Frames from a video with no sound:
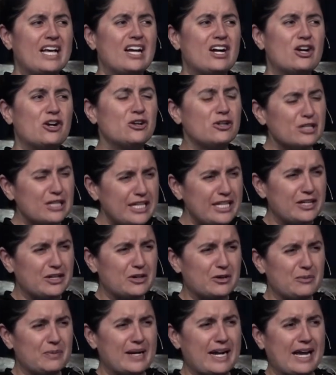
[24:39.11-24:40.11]

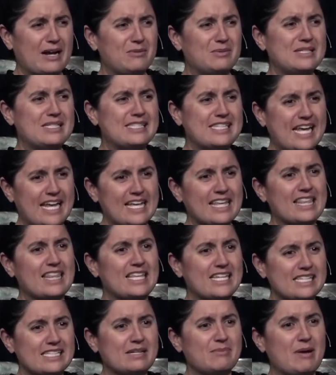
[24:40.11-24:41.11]
earlier when I was saying
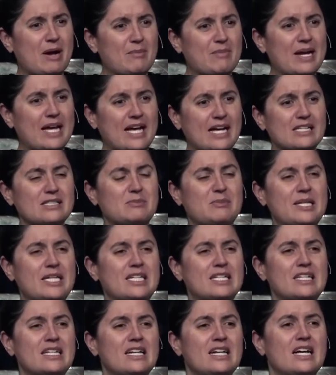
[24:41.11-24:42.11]
this about my husband,